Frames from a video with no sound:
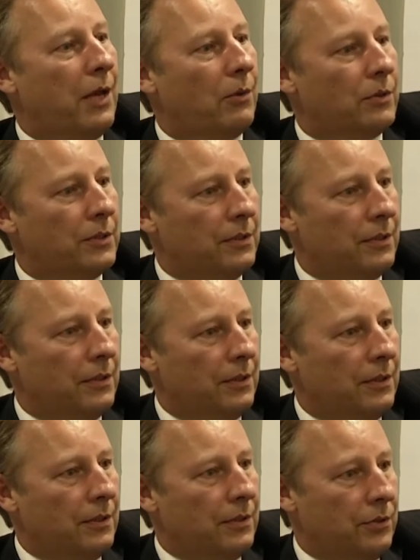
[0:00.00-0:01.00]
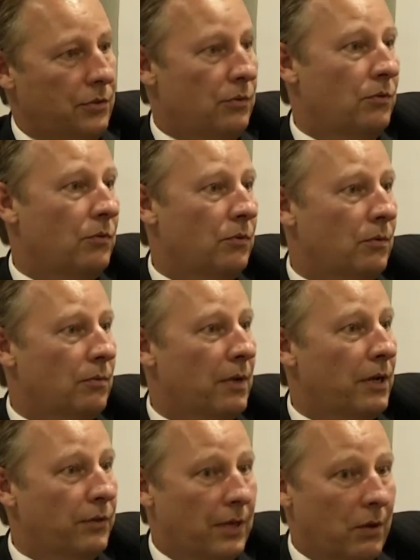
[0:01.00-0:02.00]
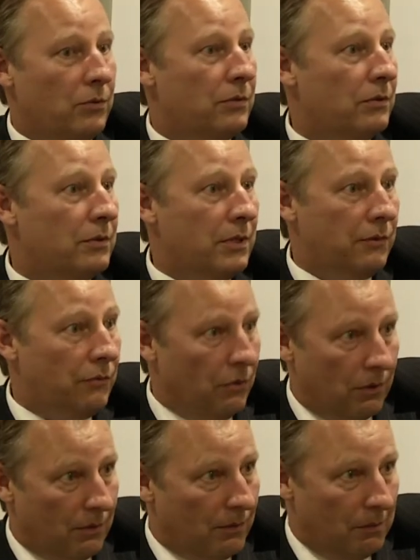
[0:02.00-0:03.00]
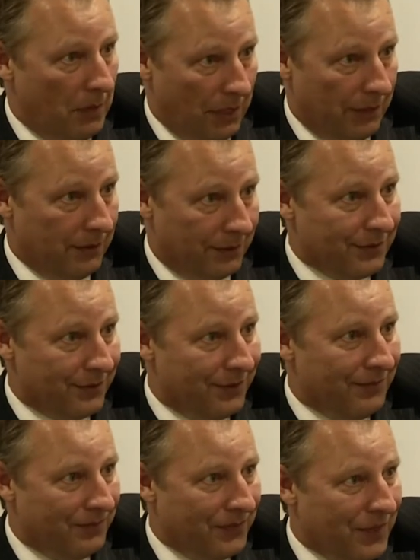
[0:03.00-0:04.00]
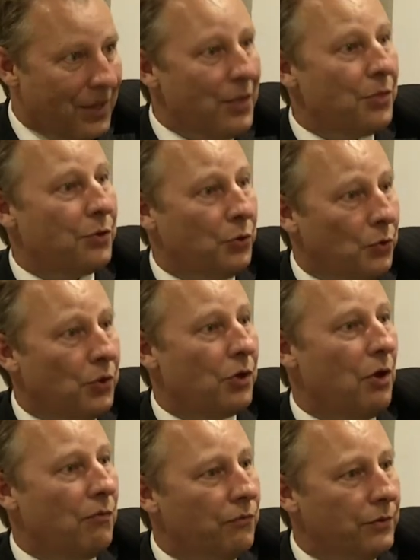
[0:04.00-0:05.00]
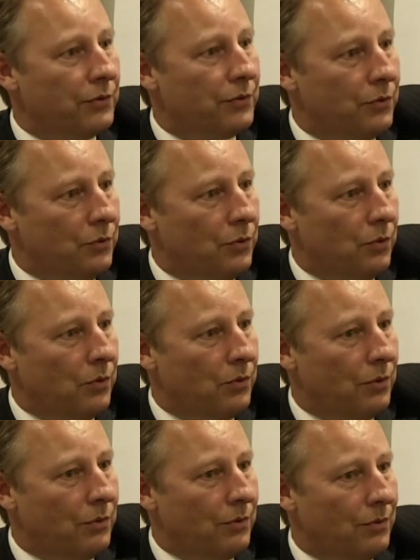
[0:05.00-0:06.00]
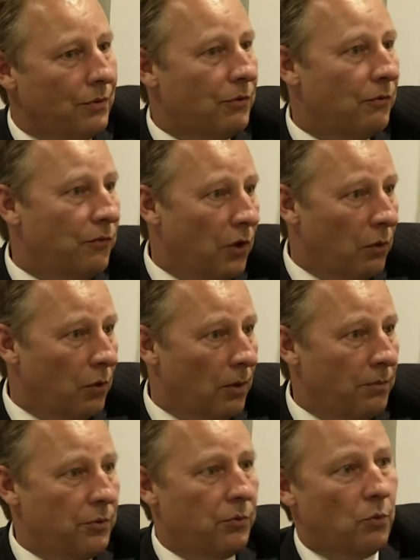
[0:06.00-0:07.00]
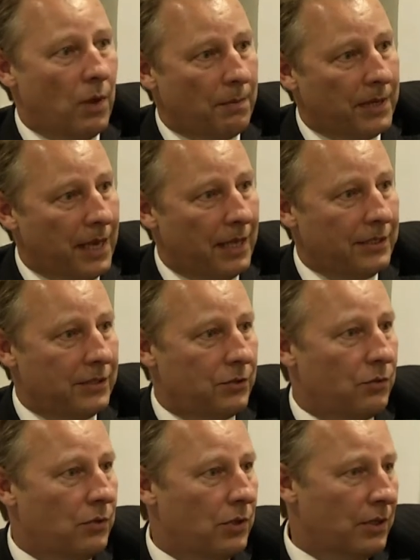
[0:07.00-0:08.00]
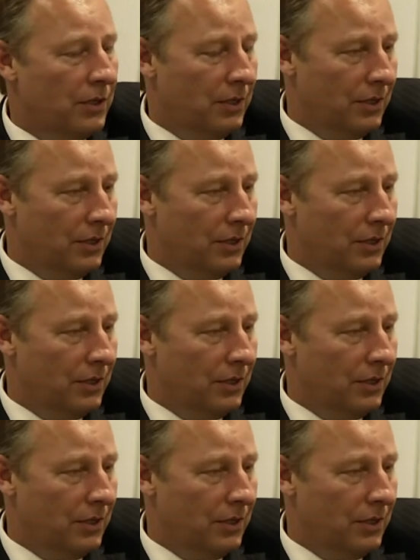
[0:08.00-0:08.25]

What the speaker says: out to many thousands, and if not millions, through the conference, through the follow-up, through the webcast, through the